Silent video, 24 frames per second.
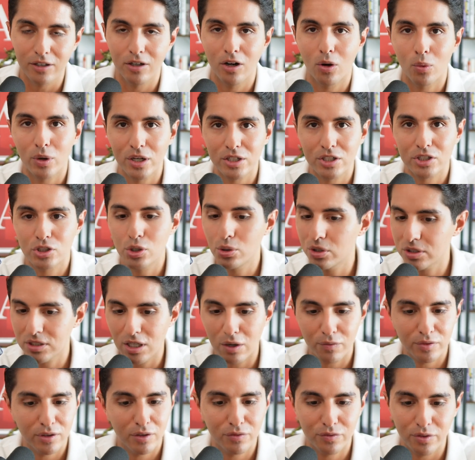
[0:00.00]
You don't want to shoot
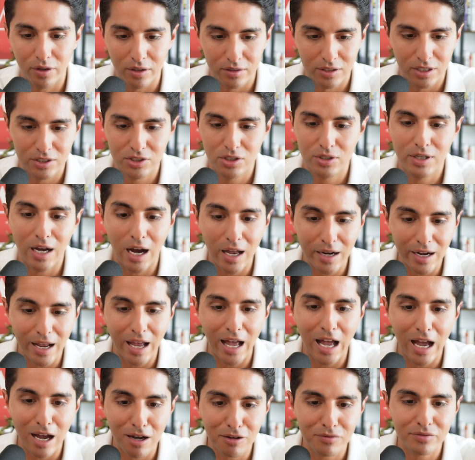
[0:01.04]
yourself in the foot, because you got to
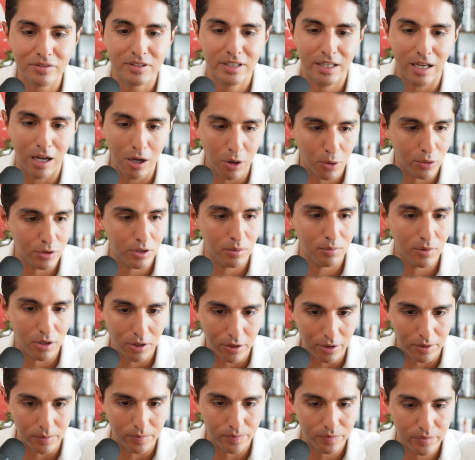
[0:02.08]
have the algorithm
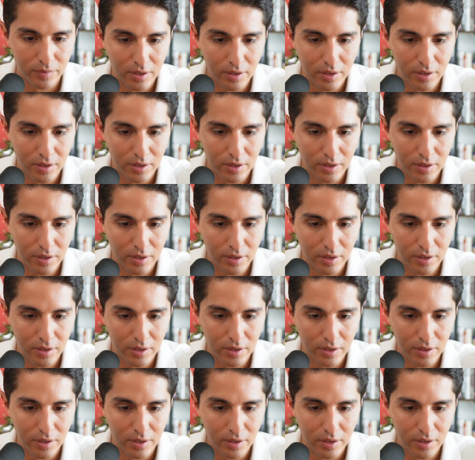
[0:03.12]
learn.